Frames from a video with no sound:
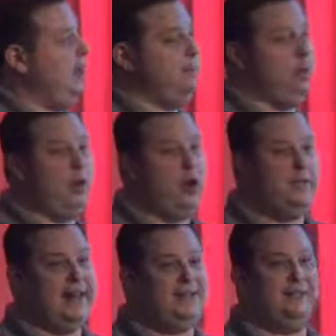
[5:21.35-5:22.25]
but we know
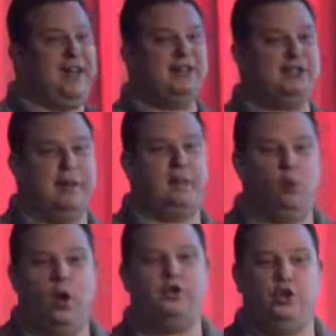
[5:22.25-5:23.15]
that device number
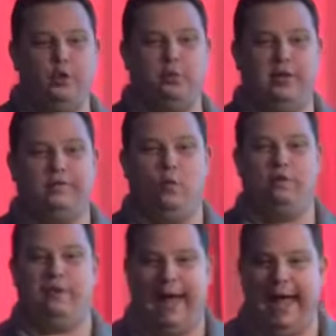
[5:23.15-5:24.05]

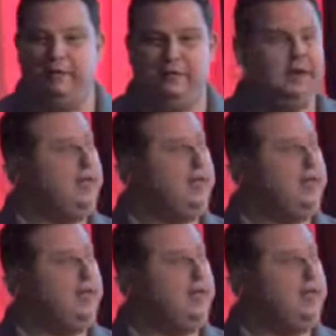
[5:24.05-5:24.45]
12345